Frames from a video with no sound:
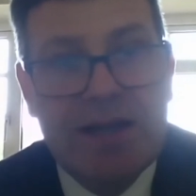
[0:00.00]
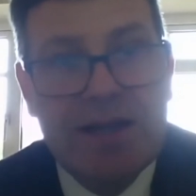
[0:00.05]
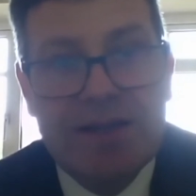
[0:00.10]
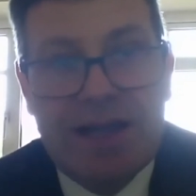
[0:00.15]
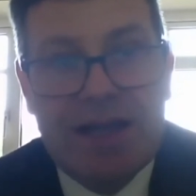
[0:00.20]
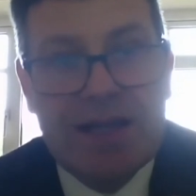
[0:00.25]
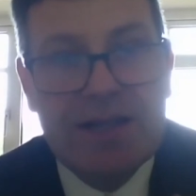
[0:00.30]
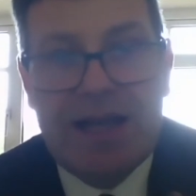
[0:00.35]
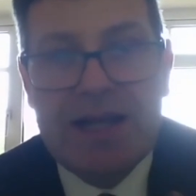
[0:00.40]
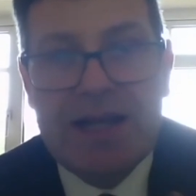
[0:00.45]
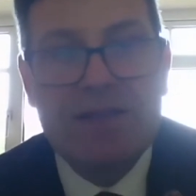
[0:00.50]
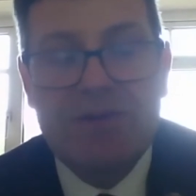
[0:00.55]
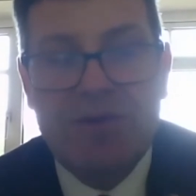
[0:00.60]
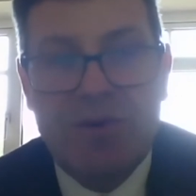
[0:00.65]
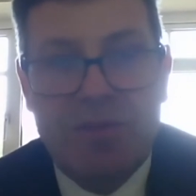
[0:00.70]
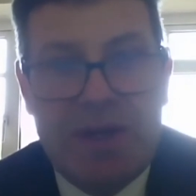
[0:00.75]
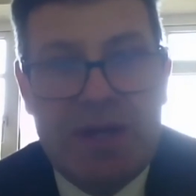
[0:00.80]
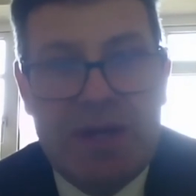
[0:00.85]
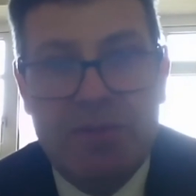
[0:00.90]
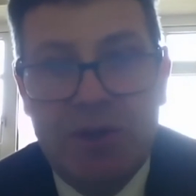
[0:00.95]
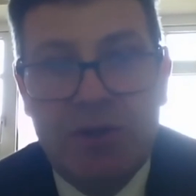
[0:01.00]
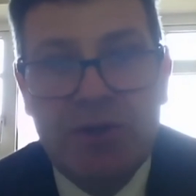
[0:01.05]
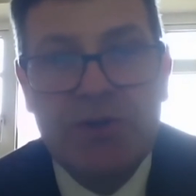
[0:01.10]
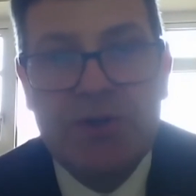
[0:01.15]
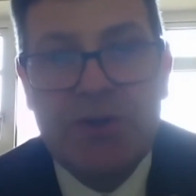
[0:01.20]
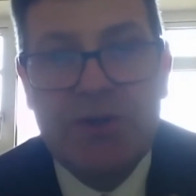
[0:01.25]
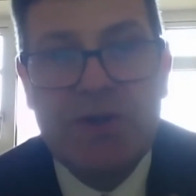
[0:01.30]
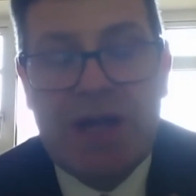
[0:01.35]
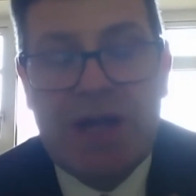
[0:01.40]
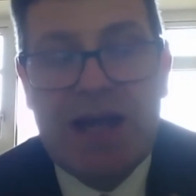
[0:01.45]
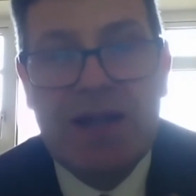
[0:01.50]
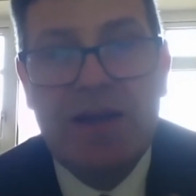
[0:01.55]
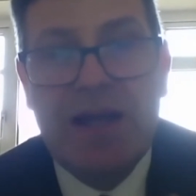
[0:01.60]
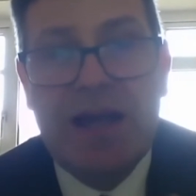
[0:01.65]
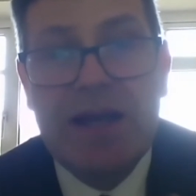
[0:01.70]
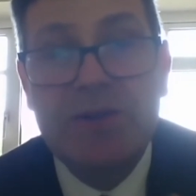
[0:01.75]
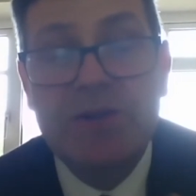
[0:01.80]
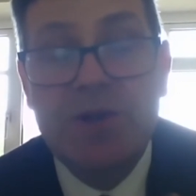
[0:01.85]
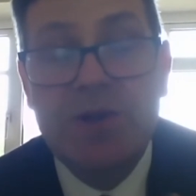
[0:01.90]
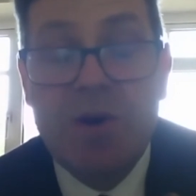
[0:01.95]
That's so people understand
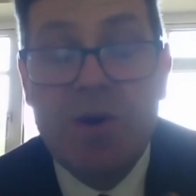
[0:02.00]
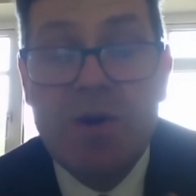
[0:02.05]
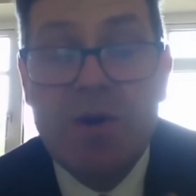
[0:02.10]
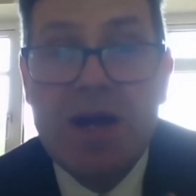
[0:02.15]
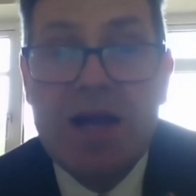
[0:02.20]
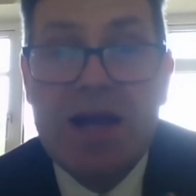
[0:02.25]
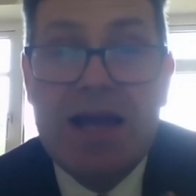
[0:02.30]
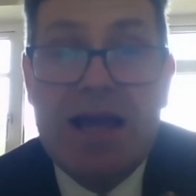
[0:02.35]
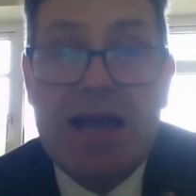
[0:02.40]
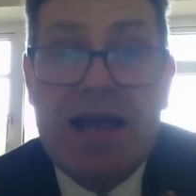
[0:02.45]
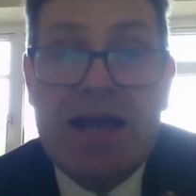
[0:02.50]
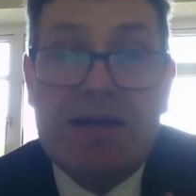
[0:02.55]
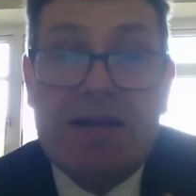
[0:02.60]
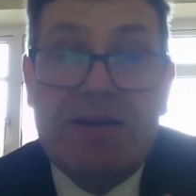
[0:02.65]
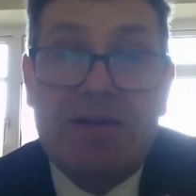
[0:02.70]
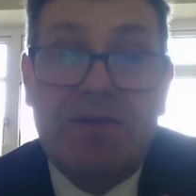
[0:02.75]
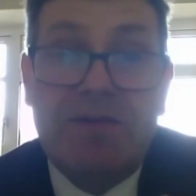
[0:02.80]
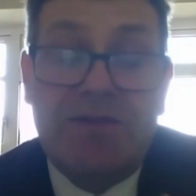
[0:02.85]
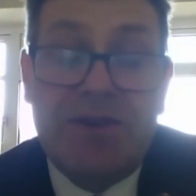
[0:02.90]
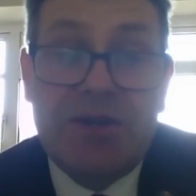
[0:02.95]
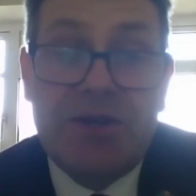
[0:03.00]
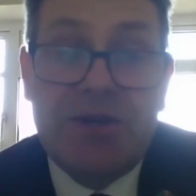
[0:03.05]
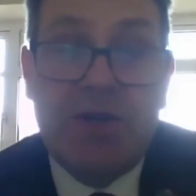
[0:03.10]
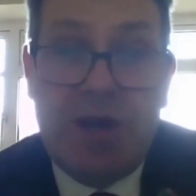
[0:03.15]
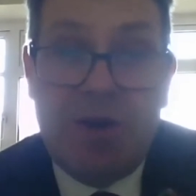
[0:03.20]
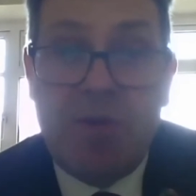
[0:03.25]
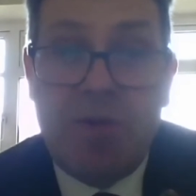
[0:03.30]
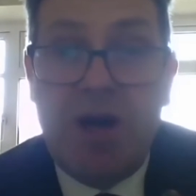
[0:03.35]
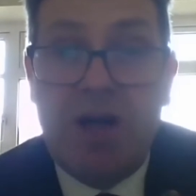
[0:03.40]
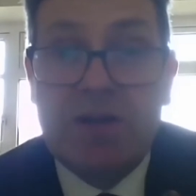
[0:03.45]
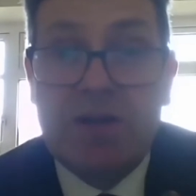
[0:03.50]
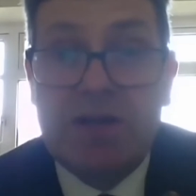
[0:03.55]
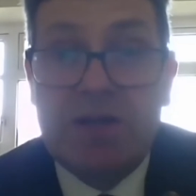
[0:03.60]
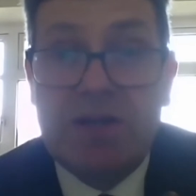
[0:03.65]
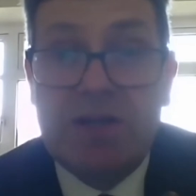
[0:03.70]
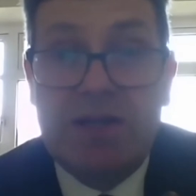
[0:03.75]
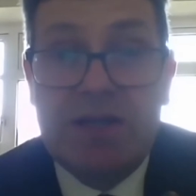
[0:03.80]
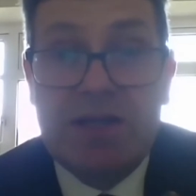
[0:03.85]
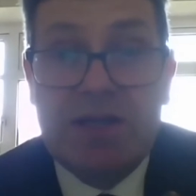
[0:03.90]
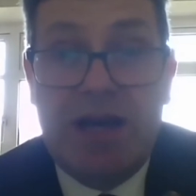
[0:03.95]
that. So first thing
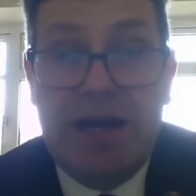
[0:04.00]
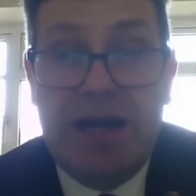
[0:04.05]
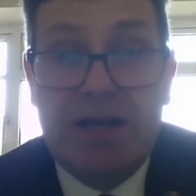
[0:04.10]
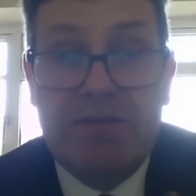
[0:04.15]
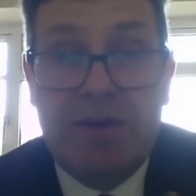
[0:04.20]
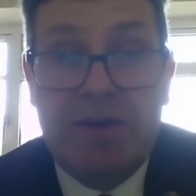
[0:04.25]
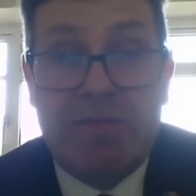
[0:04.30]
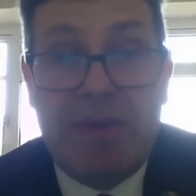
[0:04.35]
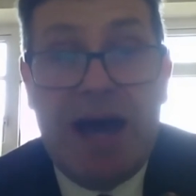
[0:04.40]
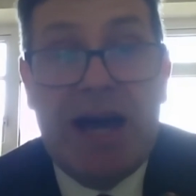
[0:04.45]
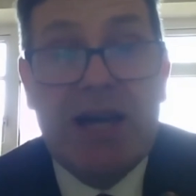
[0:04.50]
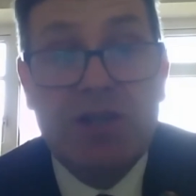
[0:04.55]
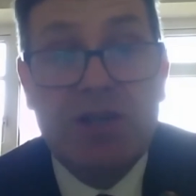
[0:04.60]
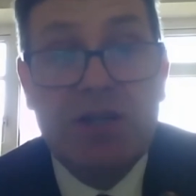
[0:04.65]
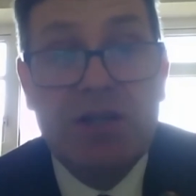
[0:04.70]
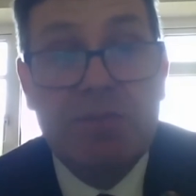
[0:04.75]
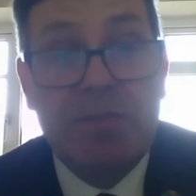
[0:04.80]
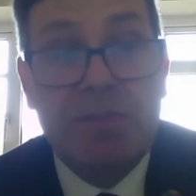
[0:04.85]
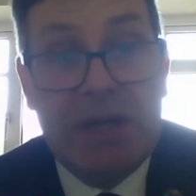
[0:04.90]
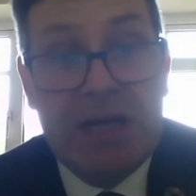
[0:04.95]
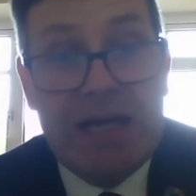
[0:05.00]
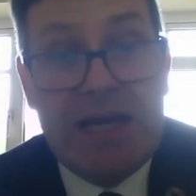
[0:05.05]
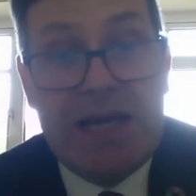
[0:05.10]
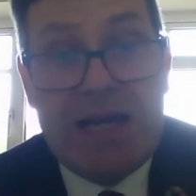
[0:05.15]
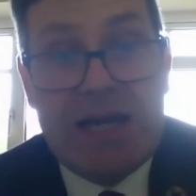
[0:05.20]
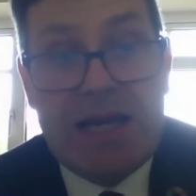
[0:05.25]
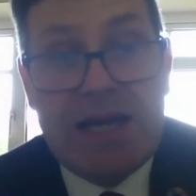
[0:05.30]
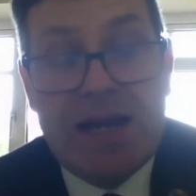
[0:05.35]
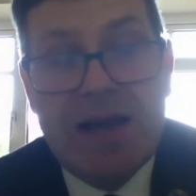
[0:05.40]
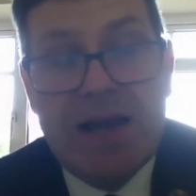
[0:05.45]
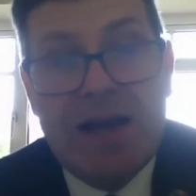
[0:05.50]
is this kind of a passionate plea,